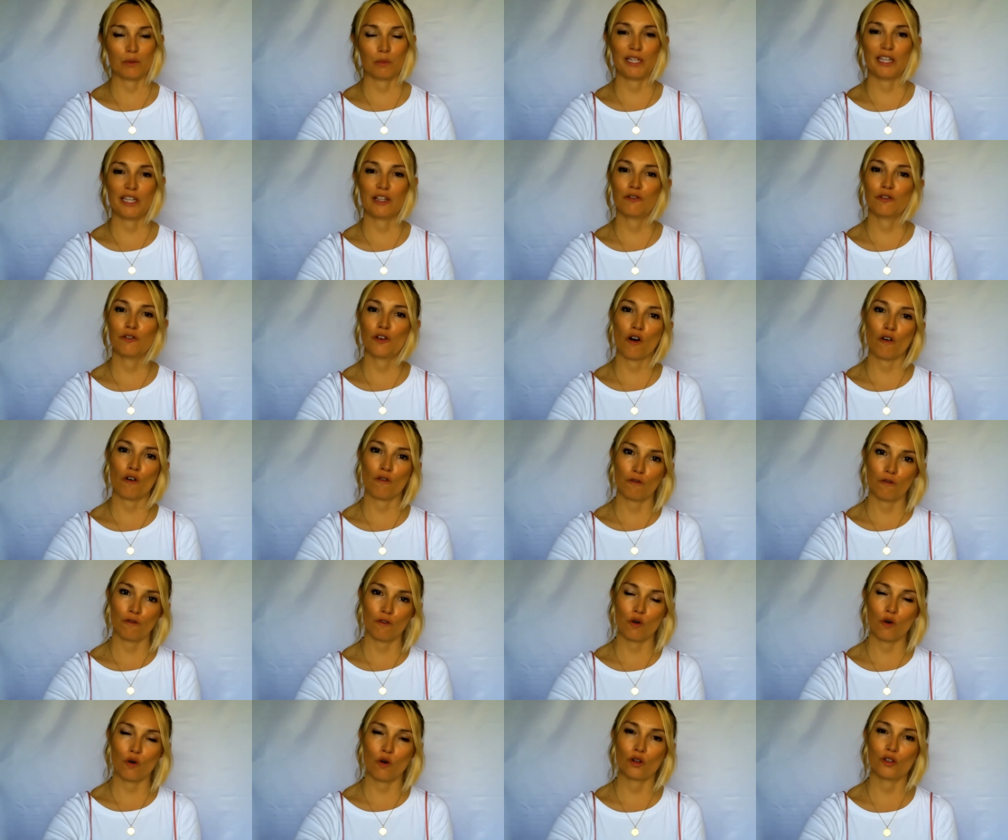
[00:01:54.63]
We have got
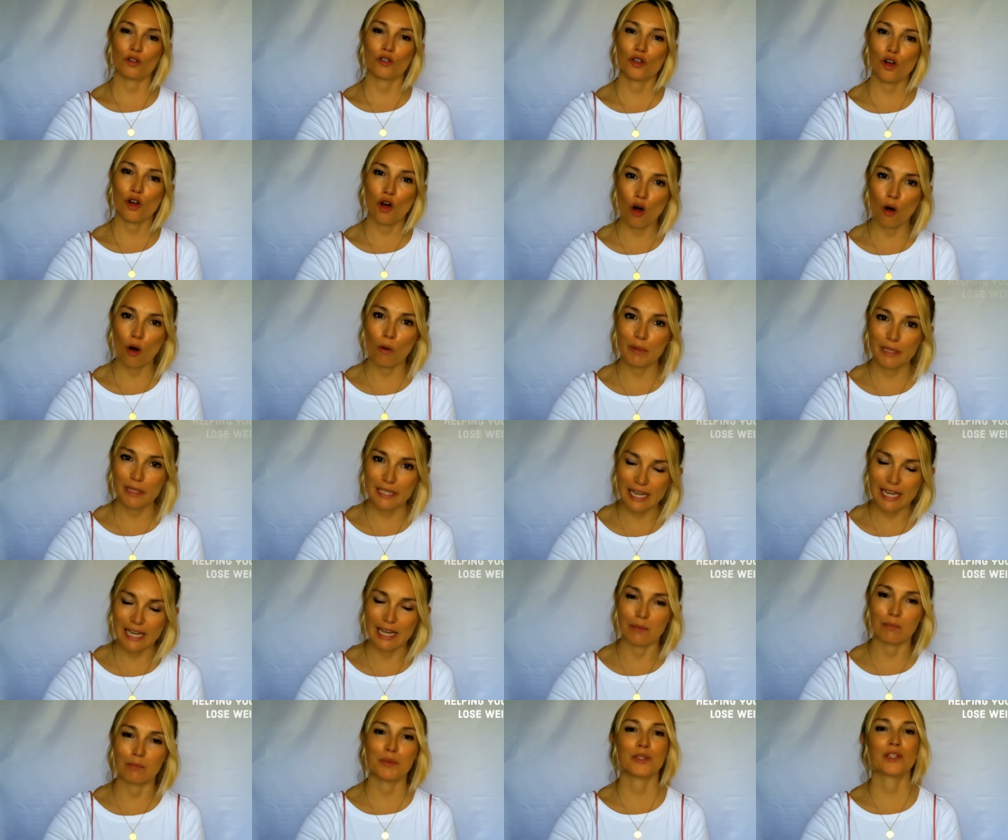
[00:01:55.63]
4 top
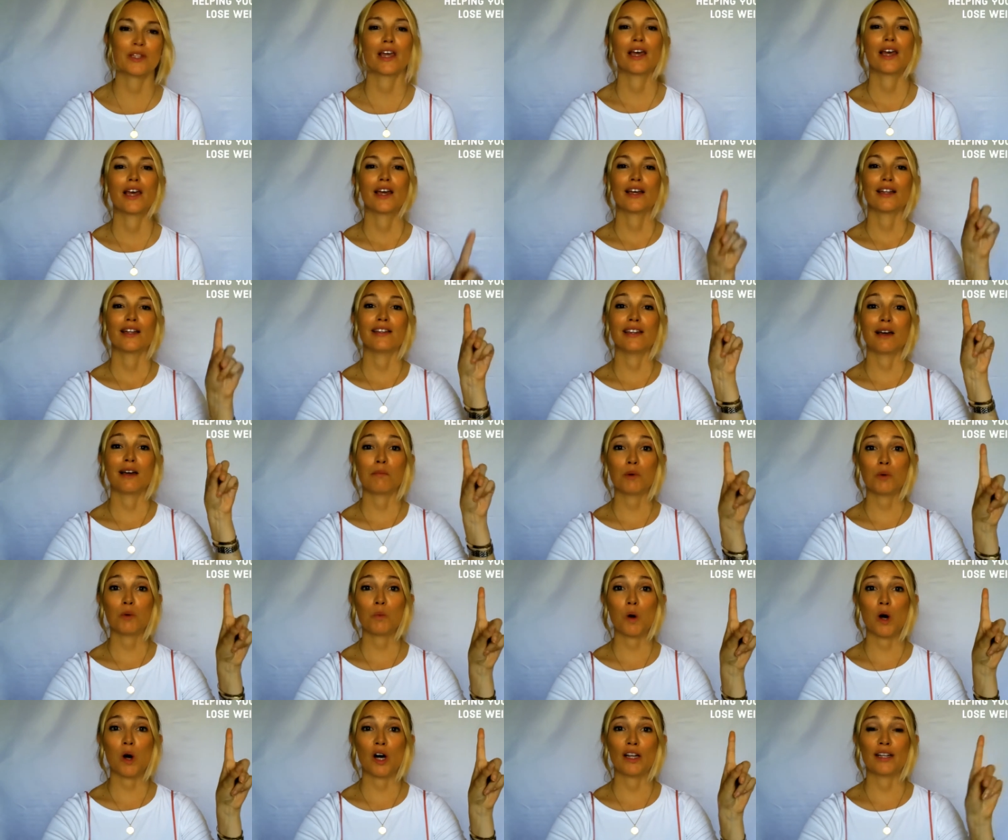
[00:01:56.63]
tips. Number
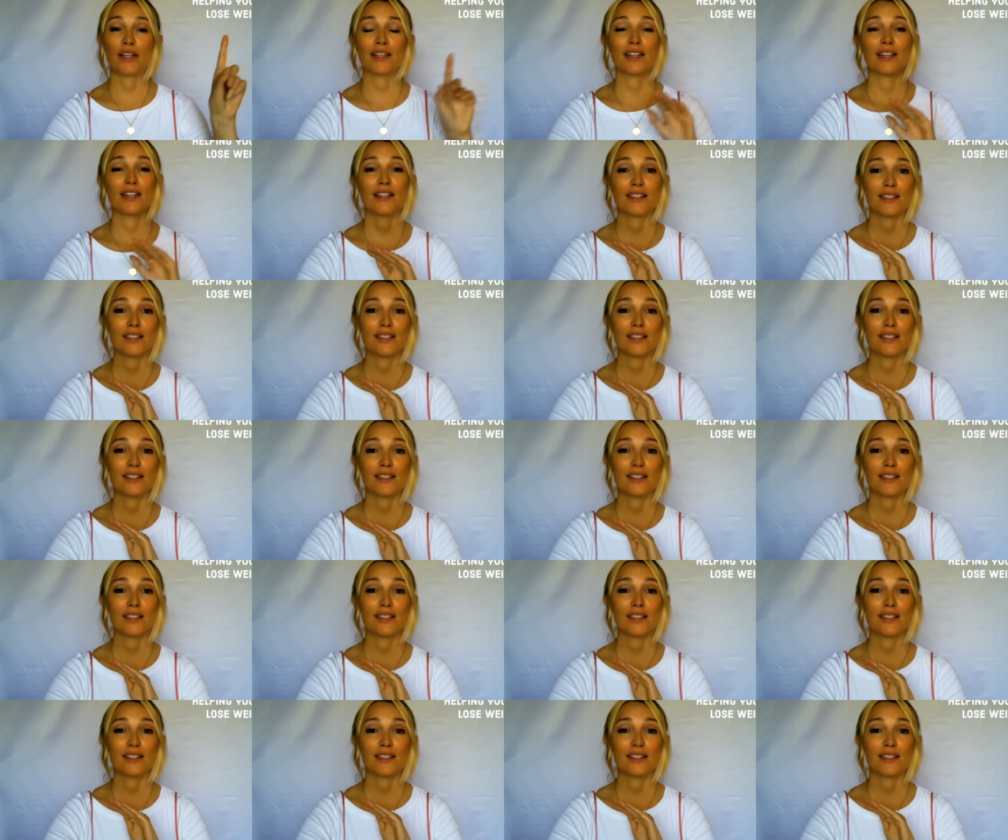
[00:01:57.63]
1,